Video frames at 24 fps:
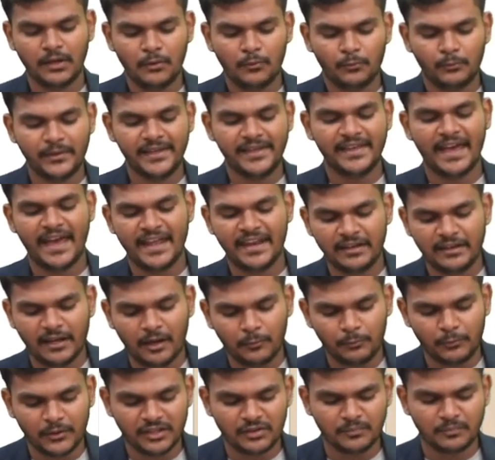we end
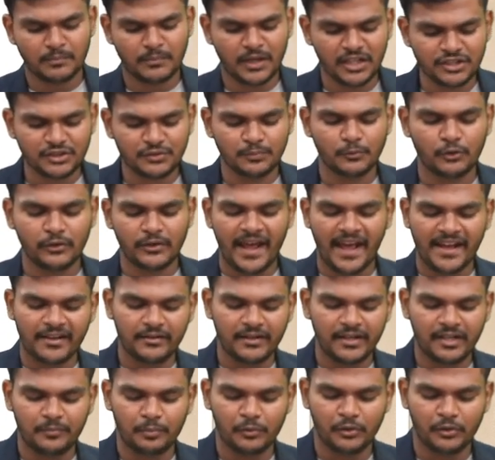up with much more accurate